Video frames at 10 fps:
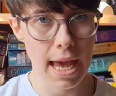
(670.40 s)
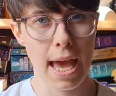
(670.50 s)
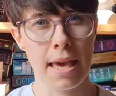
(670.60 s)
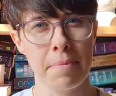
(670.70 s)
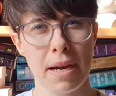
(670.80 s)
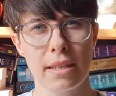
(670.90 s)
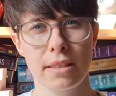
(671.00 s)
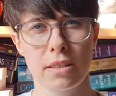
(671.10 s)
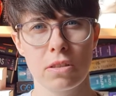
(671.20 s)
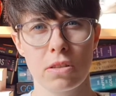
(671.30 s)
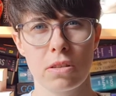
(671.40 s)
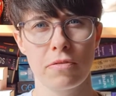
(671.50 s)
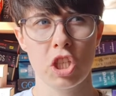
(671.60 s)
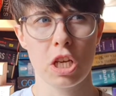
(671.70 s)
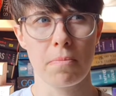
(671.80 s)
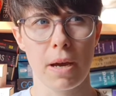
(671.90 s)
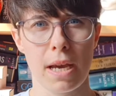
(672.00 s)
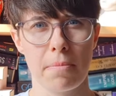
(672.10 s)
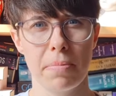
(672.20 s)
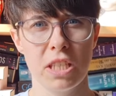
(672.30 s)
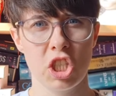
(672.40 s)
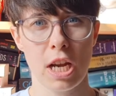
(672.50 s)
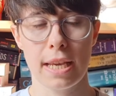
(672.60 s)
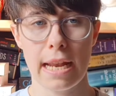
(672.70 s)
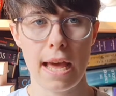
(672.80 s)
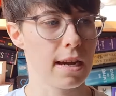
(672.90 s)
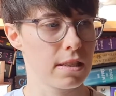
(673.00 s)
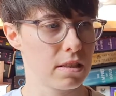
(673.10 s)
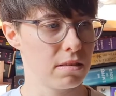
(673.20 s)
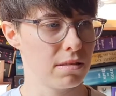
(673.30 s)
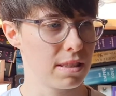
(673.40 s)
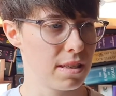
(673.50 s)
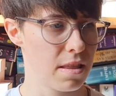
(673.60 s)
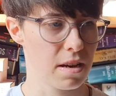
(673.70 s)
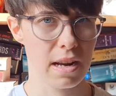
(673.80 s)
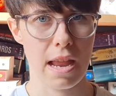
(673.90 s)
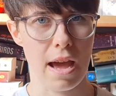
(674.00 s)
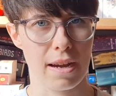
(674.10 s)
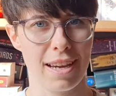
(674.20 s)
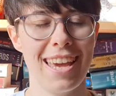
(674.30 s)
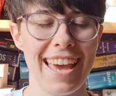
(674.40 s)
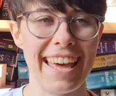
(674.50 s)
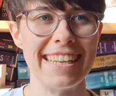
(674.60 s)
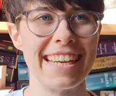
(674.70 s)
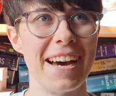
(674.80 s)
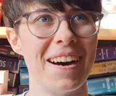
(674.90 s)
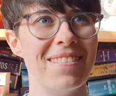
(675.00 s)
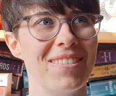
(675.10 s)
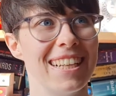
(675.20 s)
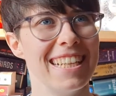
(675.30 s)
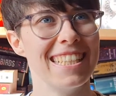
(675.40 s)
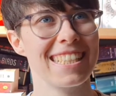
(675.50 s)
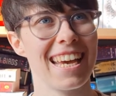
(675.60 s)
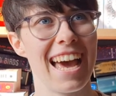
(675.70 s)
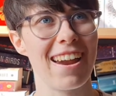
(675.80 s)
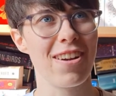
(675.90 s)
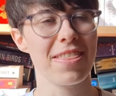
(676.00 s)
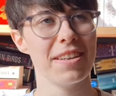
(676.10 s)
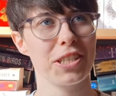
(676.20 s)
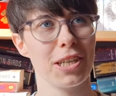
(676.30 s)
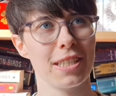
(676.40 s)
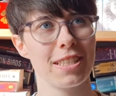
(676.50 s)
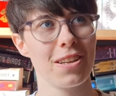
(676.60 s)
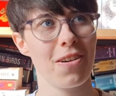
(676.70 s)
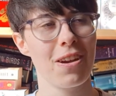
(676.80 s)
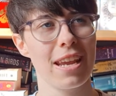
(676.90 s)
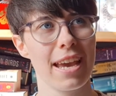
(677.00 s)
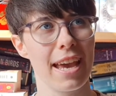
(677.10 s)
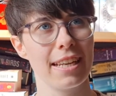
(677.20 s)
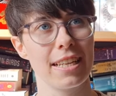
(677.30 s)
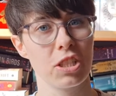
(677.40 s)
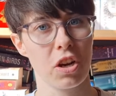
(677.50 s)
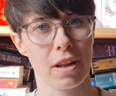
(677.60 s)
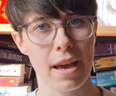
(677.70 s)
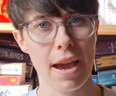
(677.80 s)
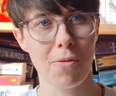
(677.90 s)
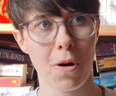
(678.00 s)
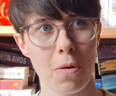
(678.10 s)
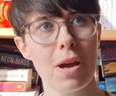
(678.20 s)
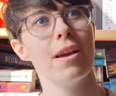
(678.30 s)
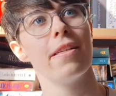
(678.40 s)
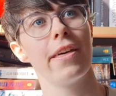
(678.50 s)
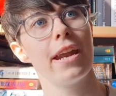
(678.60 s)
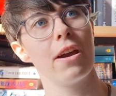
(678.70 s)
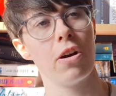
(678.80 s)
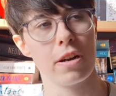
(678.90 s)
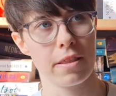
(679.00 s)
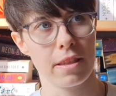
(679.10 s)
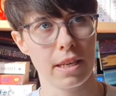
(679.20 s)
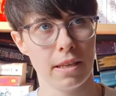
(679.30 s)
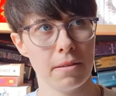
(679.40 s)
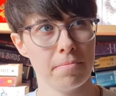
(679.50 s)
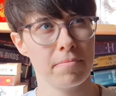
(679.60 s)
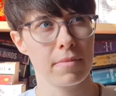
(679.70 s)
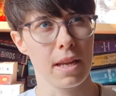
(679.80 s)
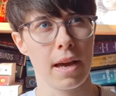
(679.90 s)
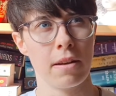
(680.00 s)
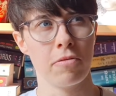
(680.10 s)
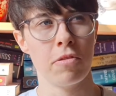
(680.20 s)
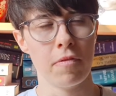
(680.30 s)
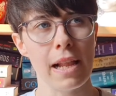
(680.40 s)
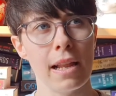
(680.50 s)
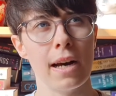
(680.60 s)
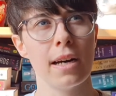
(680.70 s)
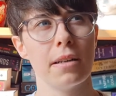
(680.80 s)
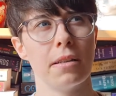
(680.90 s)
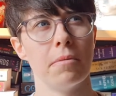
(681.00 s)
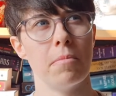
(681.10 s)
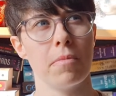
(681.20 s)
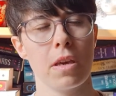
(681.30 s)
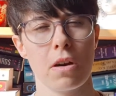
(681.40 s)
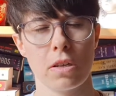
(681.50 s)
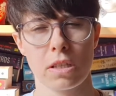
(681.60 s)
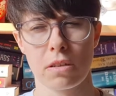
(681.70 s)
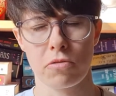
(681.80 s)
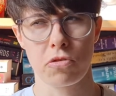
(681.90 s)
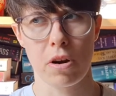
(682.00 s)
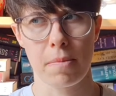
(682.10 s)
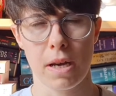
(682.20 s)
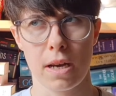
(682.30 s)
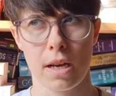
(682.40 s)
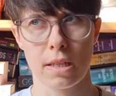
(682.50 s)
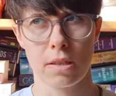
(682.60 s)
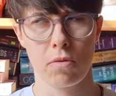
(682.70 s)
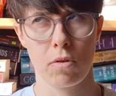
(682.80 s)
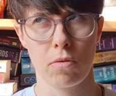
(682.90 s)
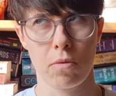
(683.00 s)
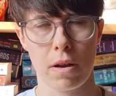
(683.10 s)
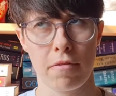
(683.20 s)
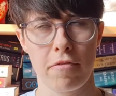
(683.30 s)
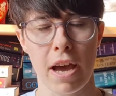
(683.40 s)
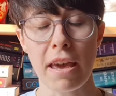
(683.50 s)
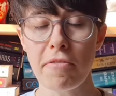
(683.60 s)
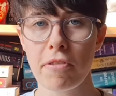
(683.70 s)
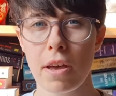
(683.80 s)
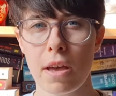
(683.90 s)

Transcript: A Master of Gin by Pete Jelly Clark. So it's another Clark. And so I read the short story, A Dead Gin in Cairo. Then I ordered the kind of novella, The Haunting of Tramcar 015